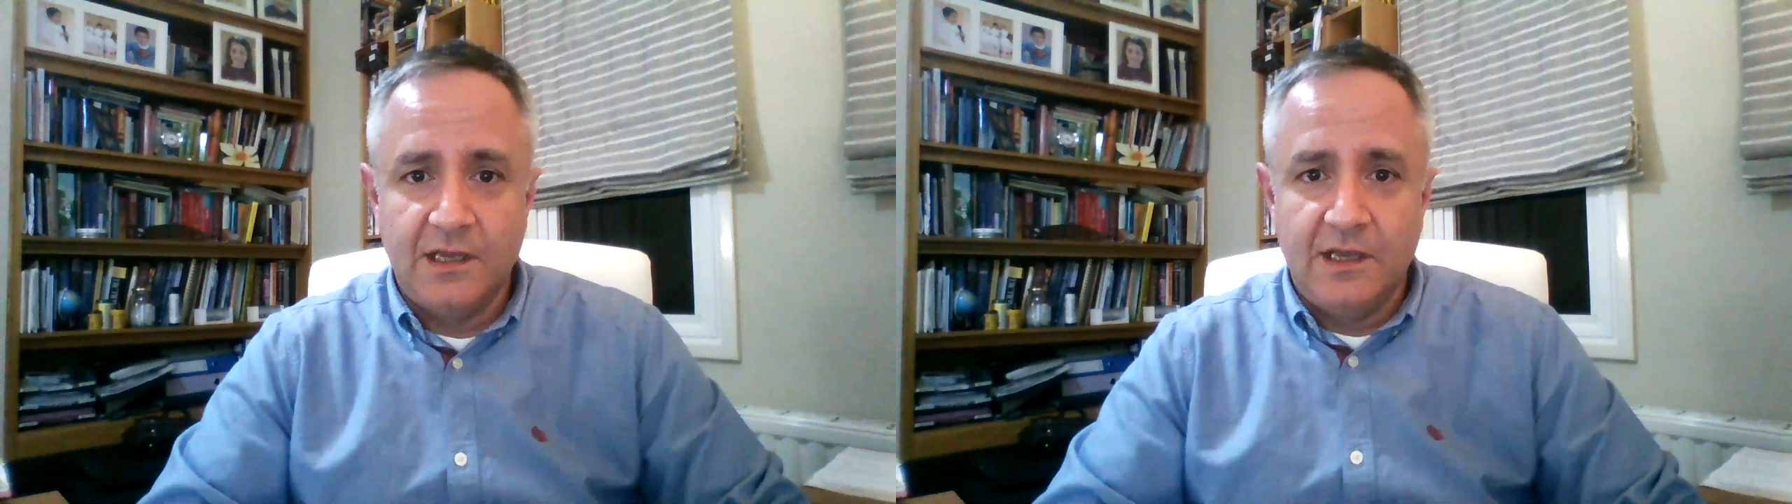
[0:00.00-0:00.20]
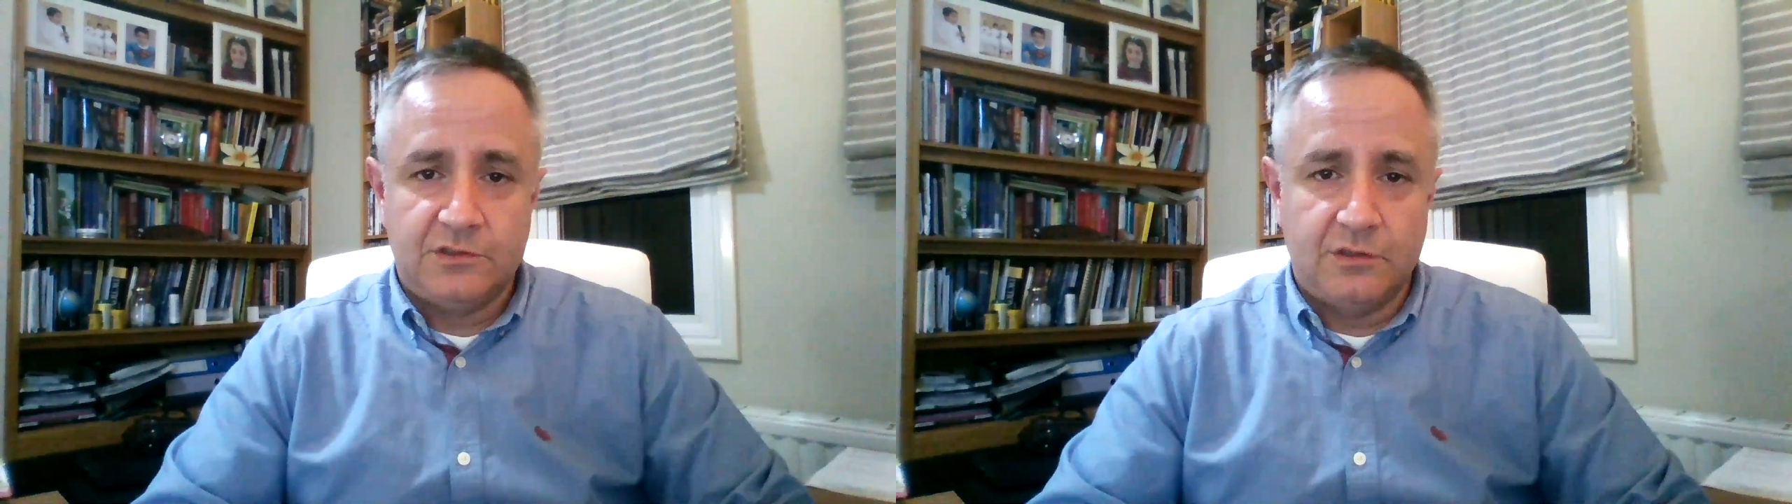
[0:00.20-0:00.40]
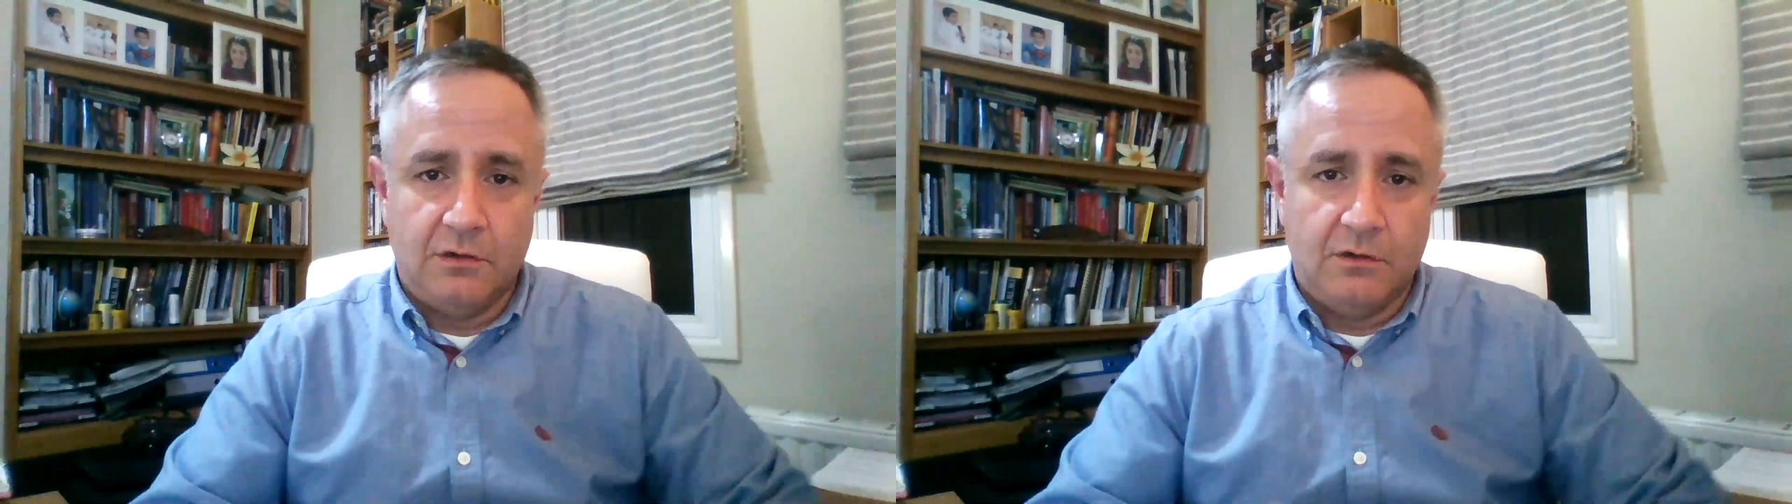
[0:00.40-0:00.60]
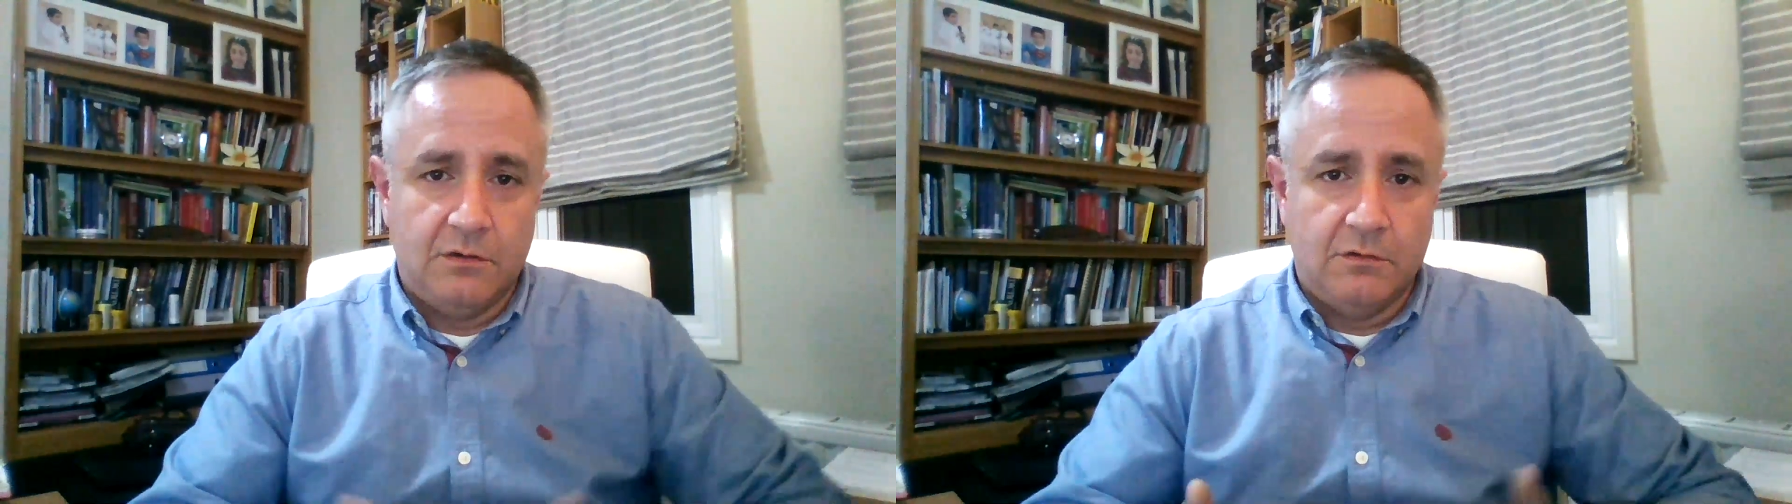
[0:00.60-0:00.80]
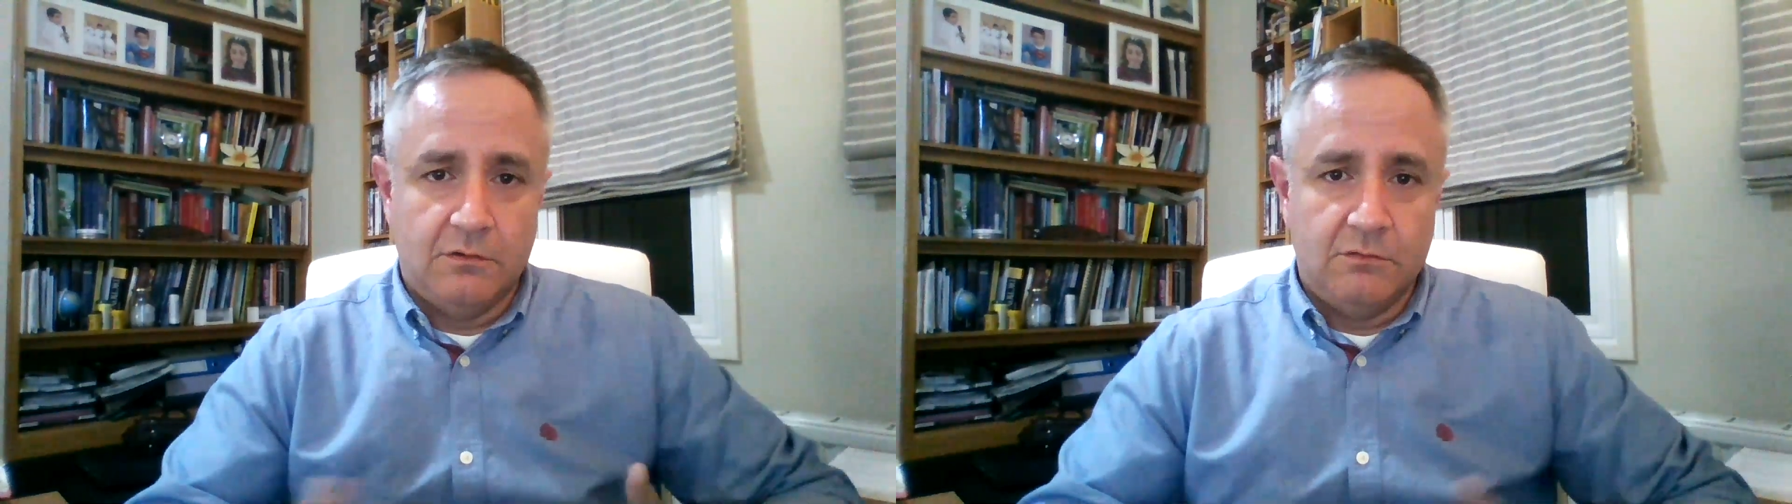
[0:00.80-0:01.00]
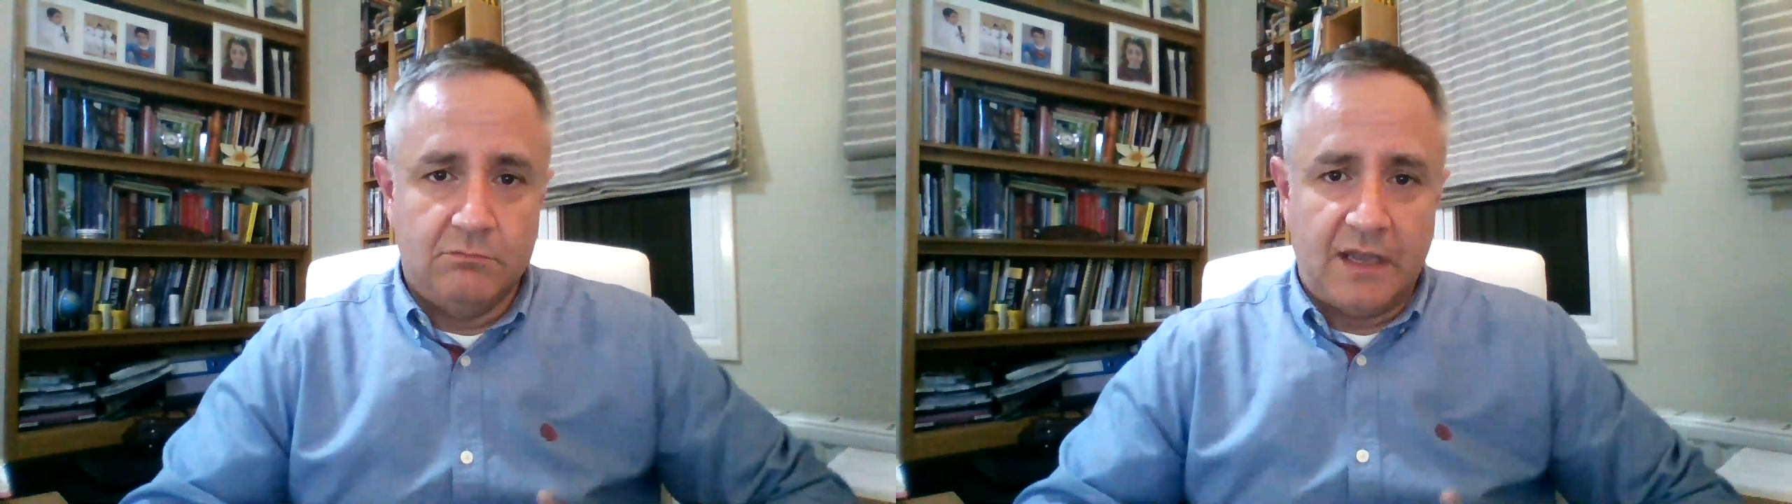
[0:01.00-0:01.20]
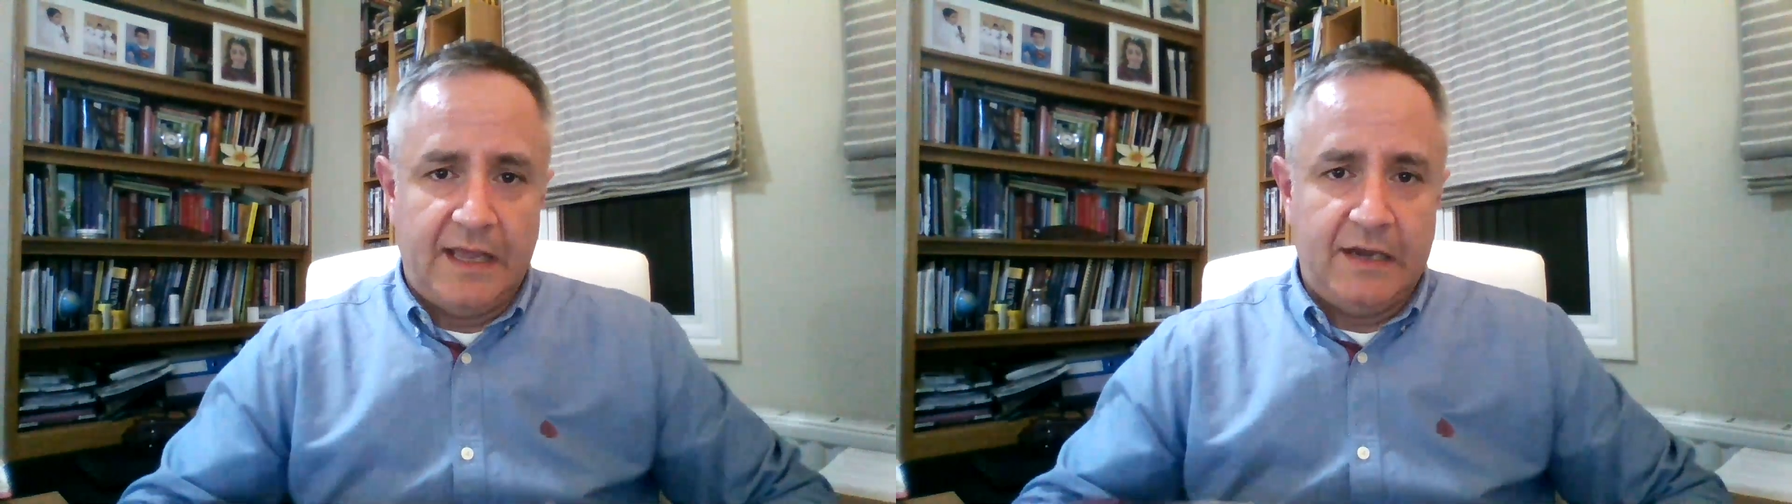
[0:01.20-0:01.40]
So, a